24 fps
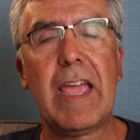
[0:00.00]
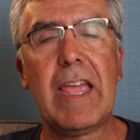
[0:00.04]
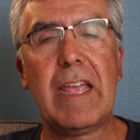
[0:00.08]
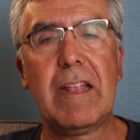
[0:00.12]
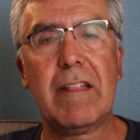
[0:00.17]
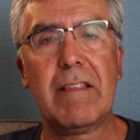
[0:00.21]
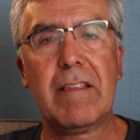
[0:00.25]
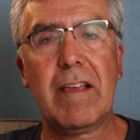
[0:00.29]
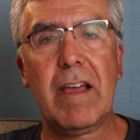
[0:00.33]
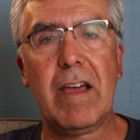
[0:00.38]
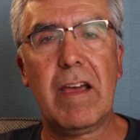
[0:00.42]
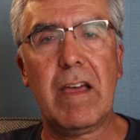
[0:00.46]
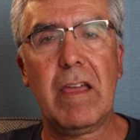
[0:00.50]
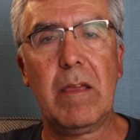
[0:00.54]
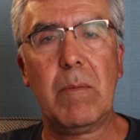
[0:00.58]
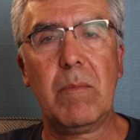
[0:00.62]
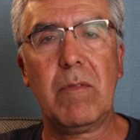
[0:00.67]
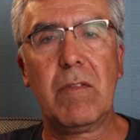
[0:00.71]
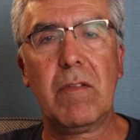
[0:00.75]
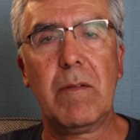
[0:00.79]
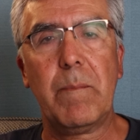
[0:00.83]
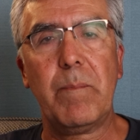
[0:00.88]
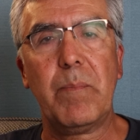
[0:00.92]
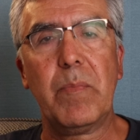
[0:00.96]
eight
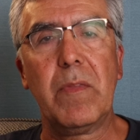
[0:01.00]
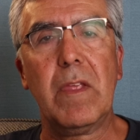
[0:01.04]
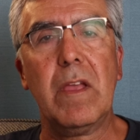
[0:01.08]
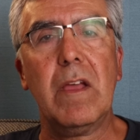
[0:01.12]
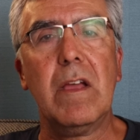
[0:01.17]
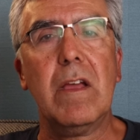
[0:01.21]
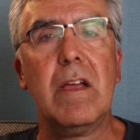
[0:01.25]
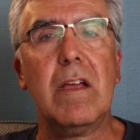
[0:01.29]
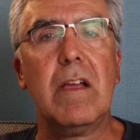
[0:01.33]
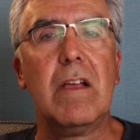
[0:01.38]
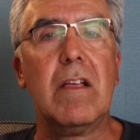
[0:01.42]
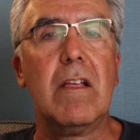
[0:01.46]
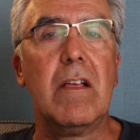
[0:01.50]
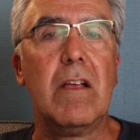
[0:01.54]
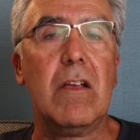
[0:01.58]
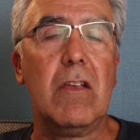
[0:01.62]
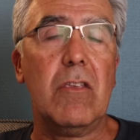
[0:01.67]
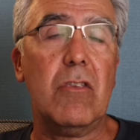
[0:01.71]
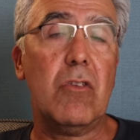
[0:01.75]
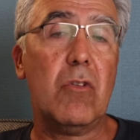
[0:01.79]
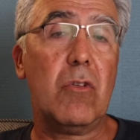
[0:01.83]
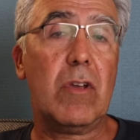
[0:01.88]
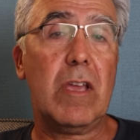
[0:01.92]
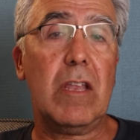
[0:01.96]
times.
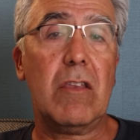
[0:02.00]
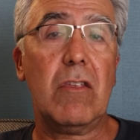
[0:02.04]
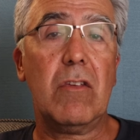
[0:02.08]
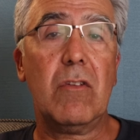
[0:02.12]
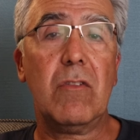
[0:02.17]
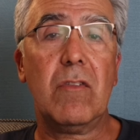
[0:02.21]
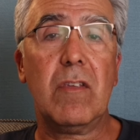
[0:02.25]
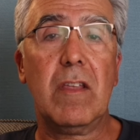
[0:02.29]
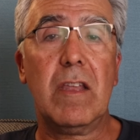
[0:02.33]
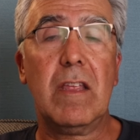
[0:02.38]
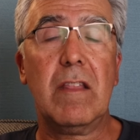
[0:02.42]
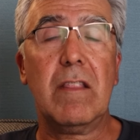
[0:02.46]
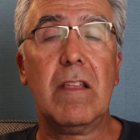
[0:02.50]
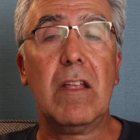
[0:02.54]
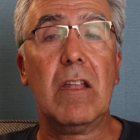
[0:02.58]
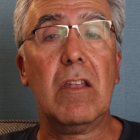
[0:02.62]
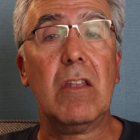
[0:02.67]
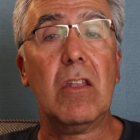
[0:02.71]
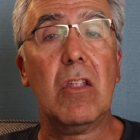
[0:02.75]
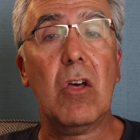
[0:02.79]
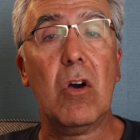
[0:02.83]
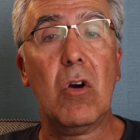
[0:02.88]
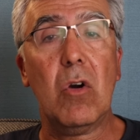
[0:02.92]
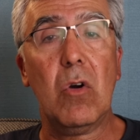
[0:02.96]
You can use it in the
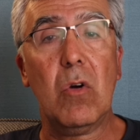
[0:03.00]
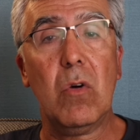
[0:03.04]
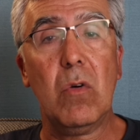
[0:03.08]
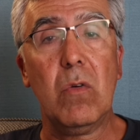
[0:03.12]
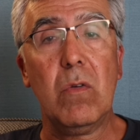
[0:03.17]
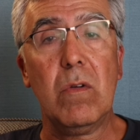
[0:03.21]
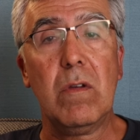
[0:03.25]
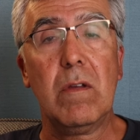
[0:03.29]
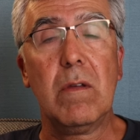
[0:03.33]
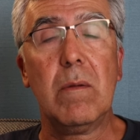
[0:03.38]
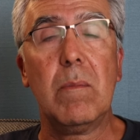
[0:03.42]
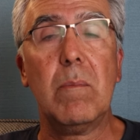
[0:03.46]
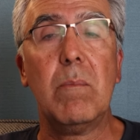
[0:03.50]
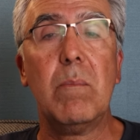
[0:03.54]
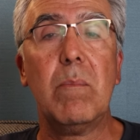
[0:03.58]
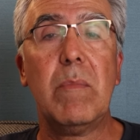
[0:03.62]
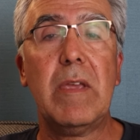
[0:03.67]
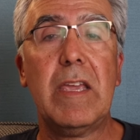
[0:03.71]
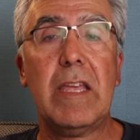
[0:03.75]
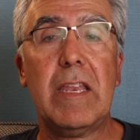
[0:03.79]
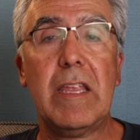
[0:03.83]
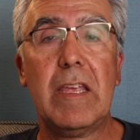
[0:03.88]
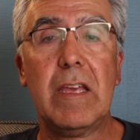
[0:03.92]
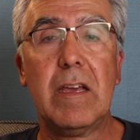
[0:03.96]
low,
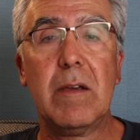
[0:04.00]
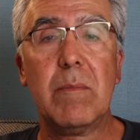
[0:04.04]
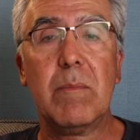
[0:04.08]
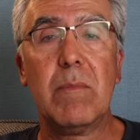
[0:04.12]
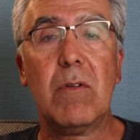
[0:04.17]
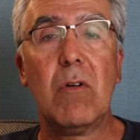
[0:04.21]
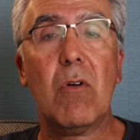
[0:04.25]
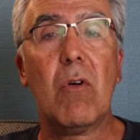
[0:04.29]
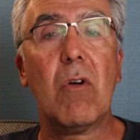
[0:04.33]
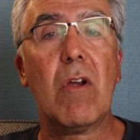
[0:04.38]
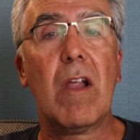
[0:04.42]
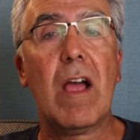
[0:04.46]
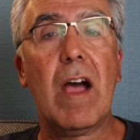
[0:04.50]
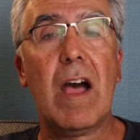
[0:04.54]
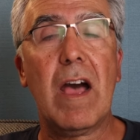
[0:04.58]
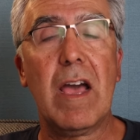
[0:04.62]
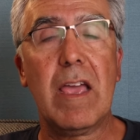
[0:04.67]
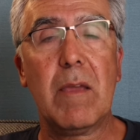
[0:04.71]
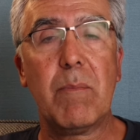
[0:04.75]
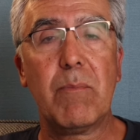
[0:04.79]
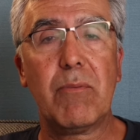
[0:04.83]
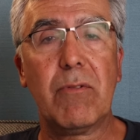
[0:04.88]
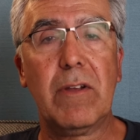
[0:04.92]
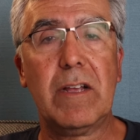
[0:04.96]
medium, or
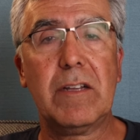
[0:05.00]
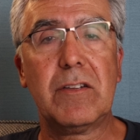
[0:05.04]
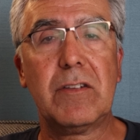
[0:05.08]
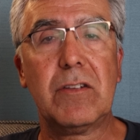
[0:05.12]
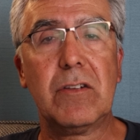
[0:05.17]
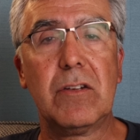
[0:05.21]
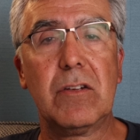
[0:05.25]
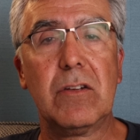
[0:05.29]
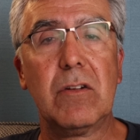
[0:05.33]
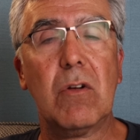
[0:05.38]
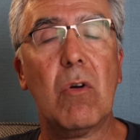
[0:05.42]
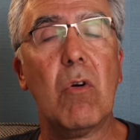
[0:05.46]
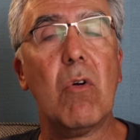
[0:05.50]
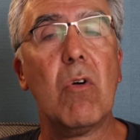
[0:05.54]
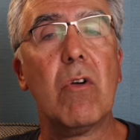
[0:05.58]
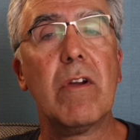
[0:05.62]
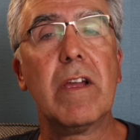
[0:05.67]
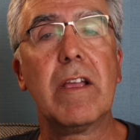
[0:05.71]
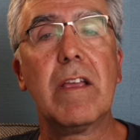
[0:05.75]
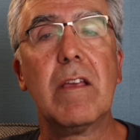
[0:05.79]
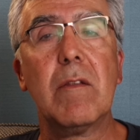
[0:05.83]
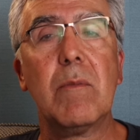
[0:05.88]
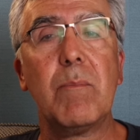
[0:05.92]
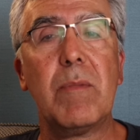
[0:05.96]
high pressure,
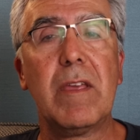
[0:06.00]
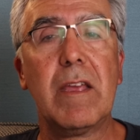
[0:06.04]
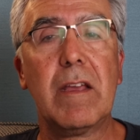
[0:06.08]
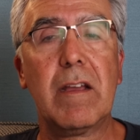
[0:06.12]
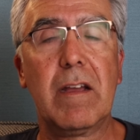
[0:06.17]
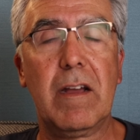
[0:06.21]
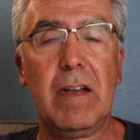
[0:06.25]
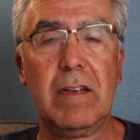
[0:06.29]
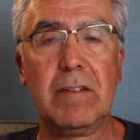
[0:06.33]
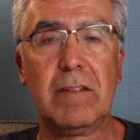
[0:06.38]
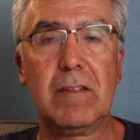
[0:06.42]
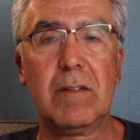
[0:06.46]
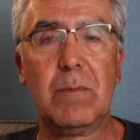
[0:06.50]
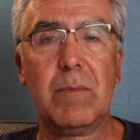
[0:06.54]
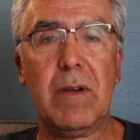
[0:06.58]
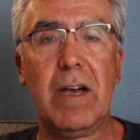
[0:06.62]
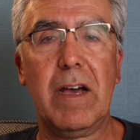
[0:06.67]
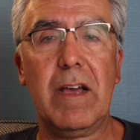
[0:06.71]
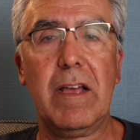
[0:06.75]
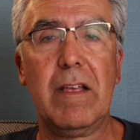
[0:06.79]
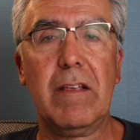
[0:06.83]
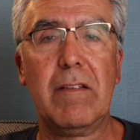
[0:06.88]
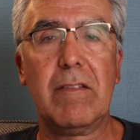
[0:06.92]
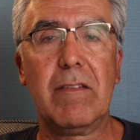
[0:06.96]
or it can be
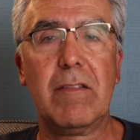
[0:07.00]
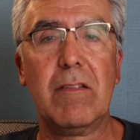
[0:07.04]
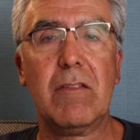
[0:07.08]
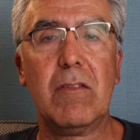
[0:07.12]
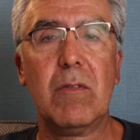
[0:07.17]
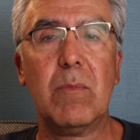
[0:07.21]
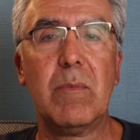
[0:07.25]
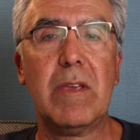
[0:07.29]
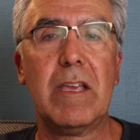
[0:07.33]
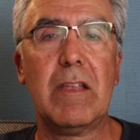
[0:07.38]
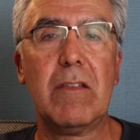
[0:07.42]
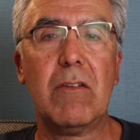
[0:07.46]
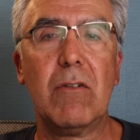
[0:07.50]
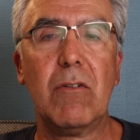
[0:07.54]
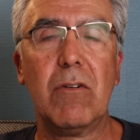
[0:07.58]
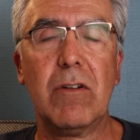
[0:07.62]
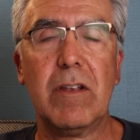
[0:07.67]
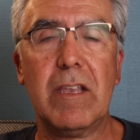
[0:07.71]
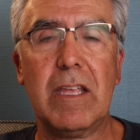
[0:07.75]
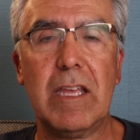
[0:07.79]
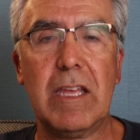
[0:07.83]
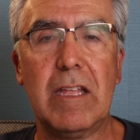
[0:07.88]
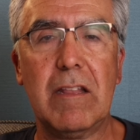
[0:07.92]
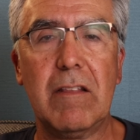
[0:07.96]
customized to meet your
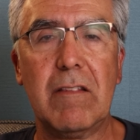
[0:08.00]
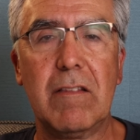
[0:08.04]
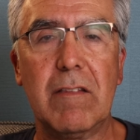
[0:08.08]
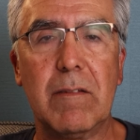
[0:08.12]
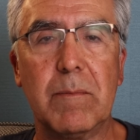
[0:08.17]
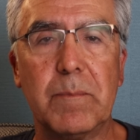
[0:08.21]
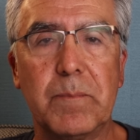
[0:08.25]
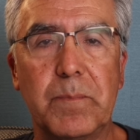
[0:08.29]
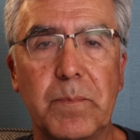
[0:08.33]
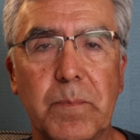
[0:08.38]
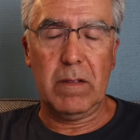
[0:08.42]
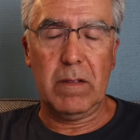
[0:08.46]
needs.